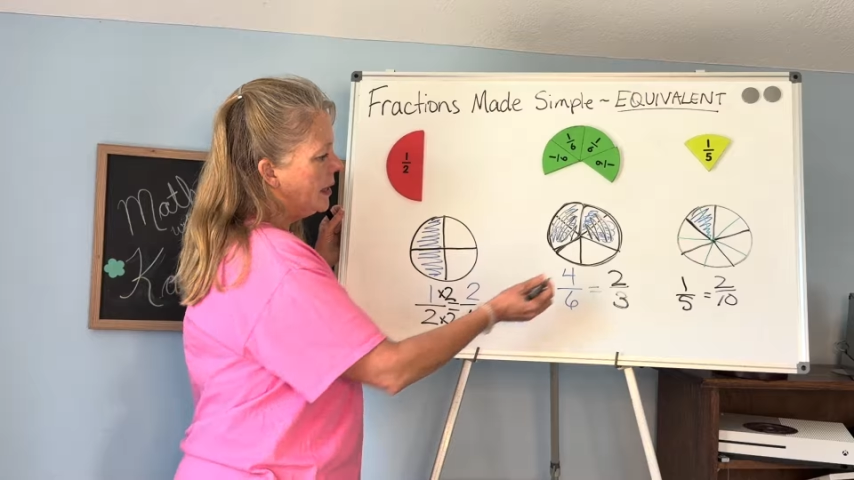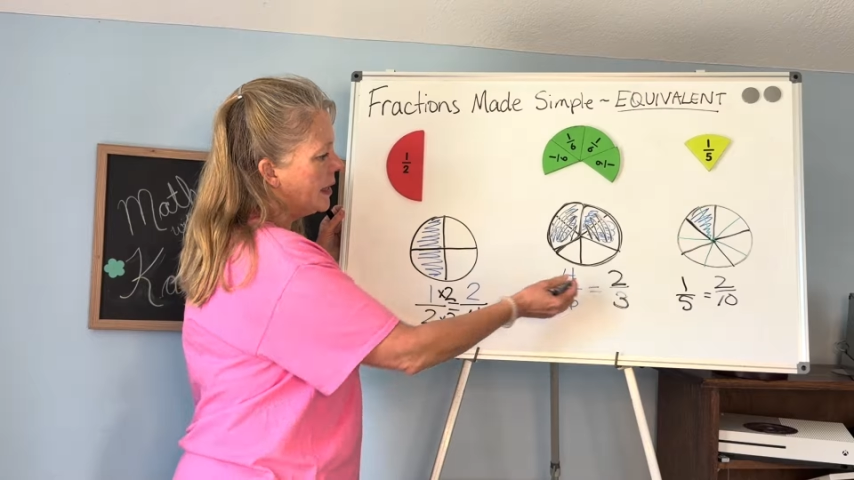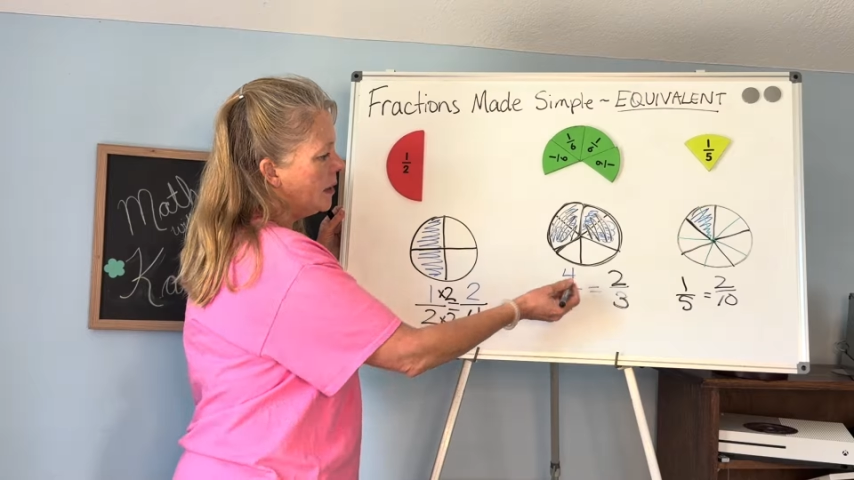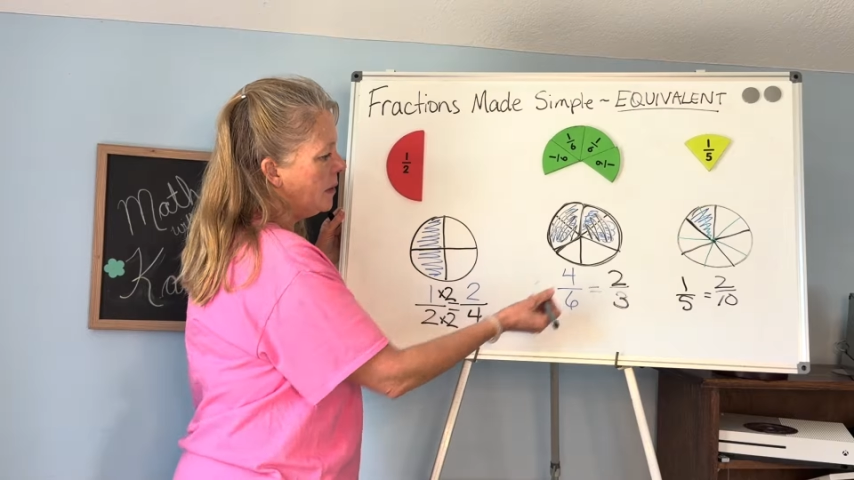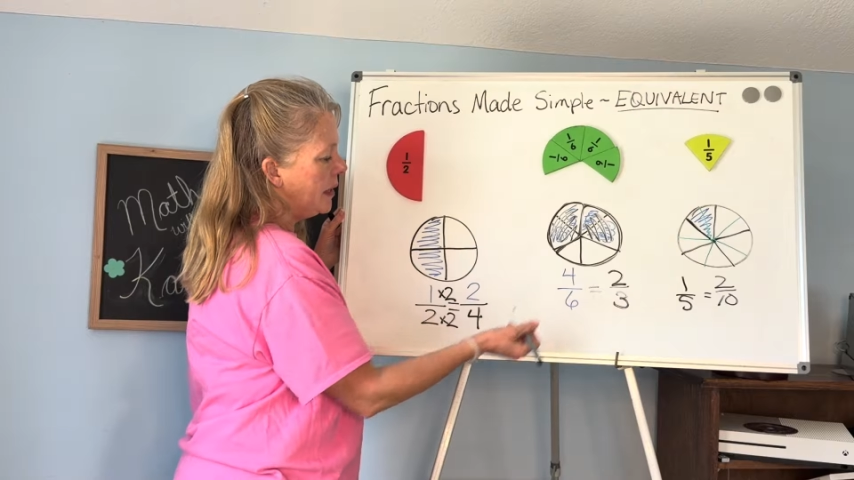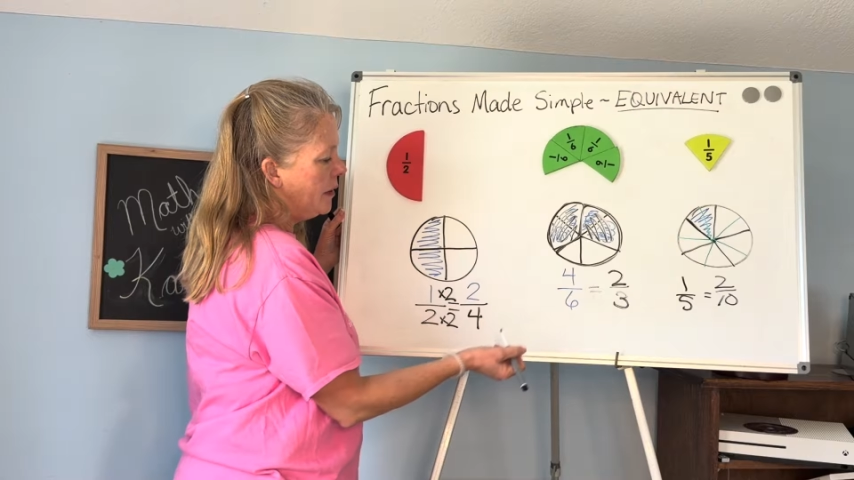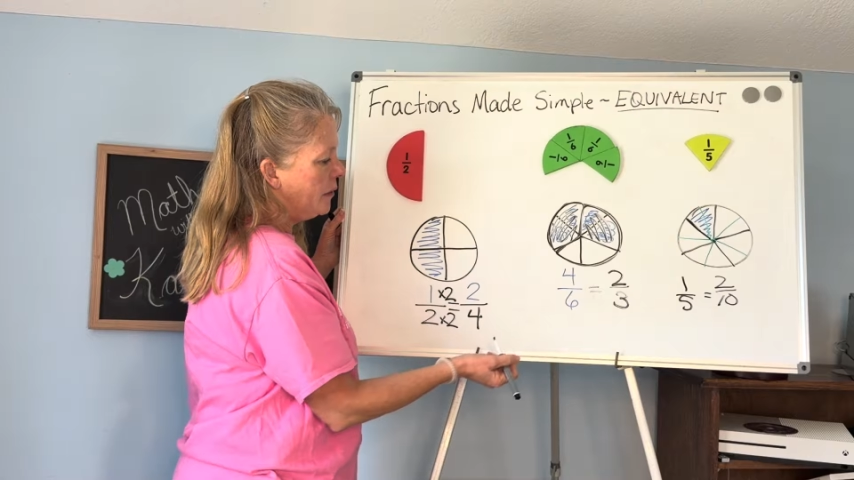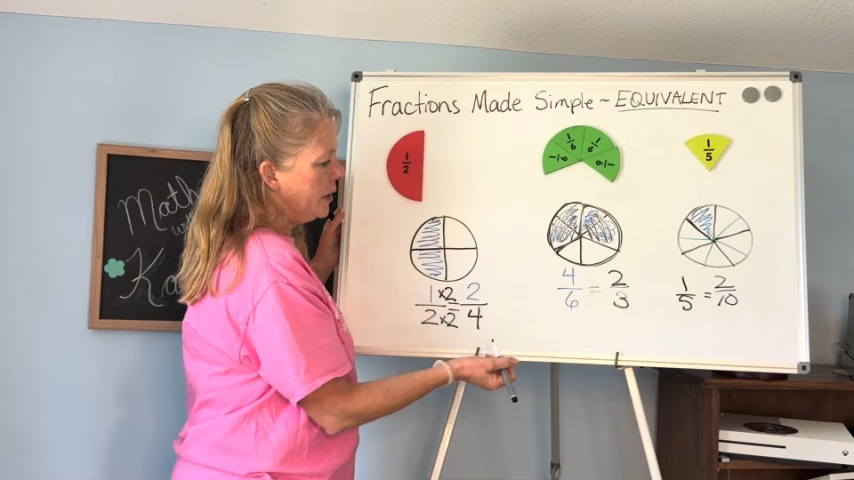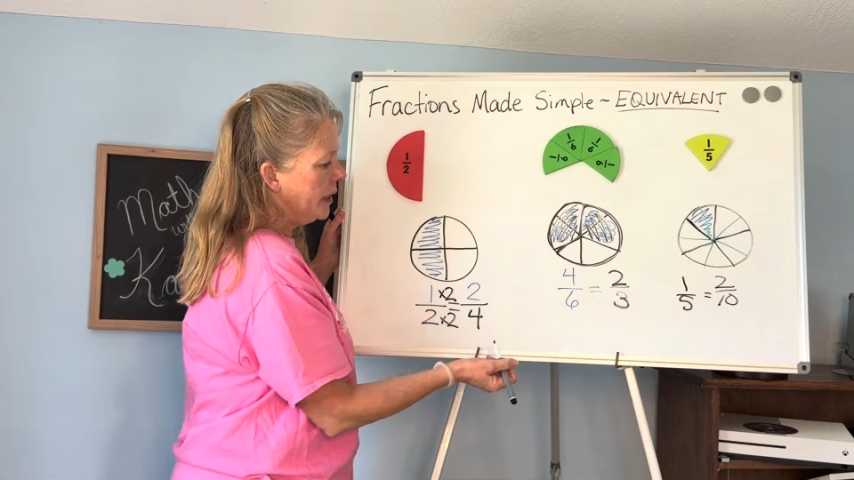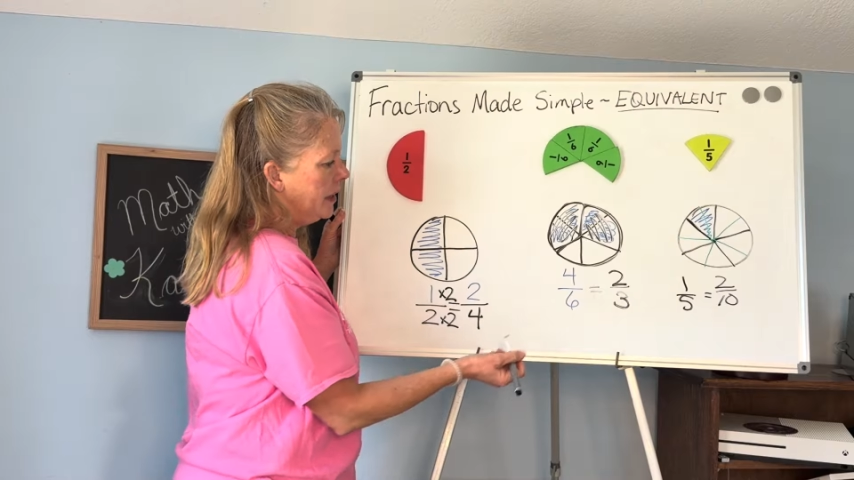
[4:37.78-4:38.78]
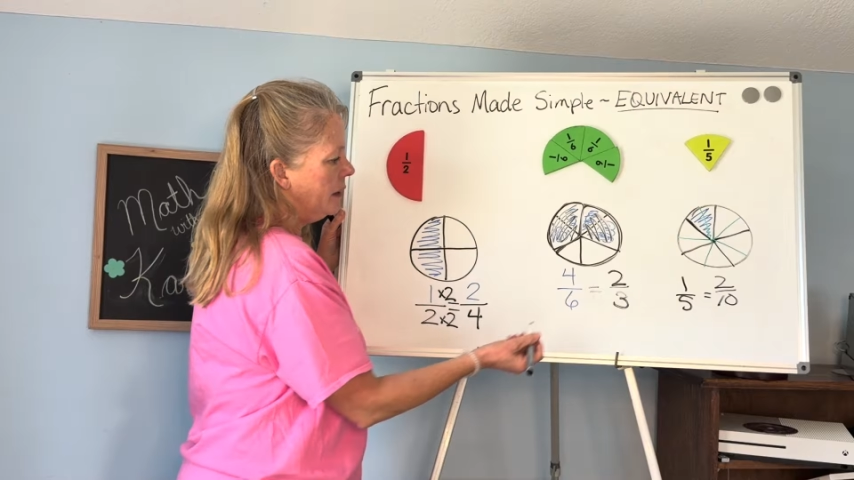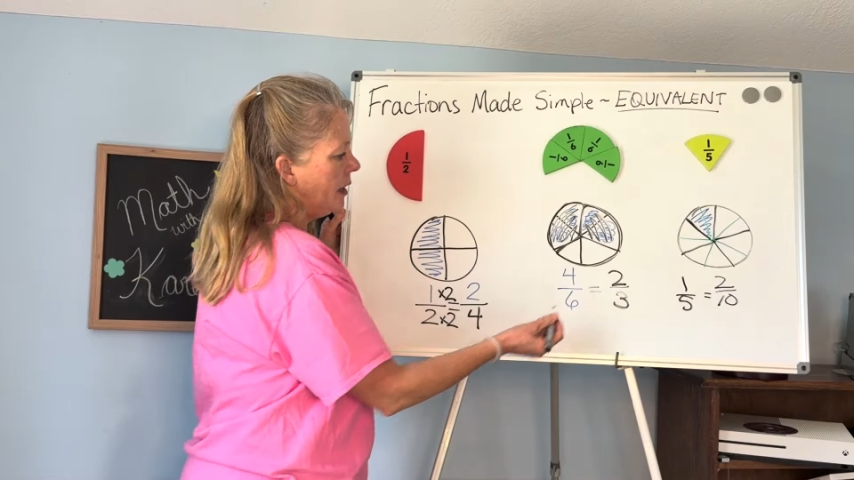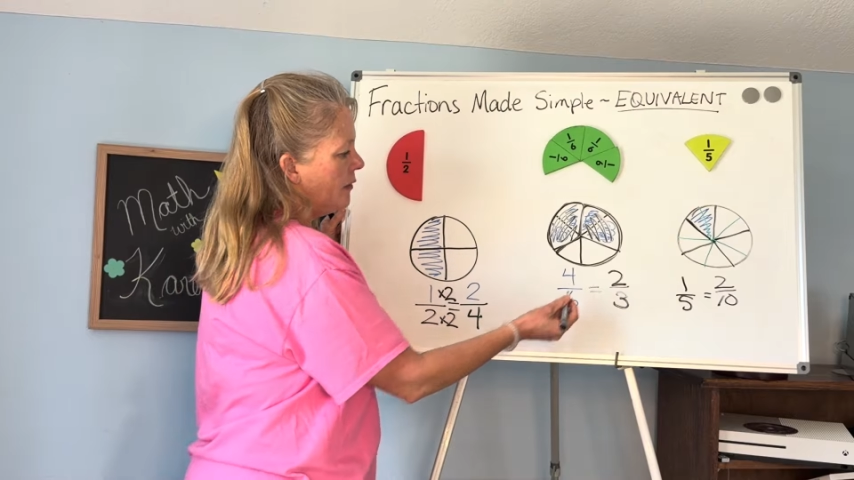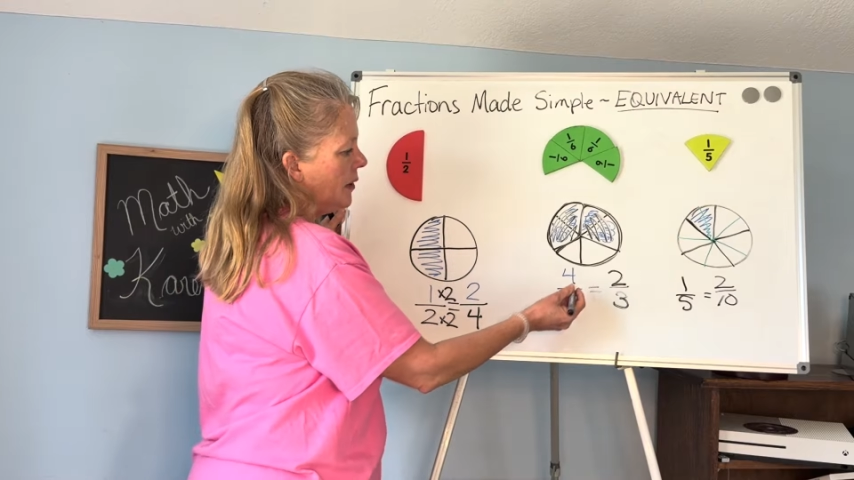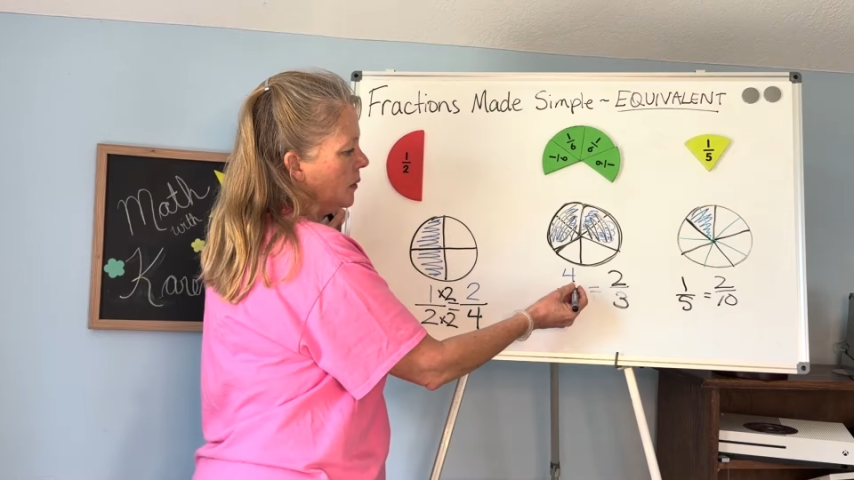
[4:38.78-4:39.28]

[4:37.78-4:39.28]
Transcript: Coming over here, if I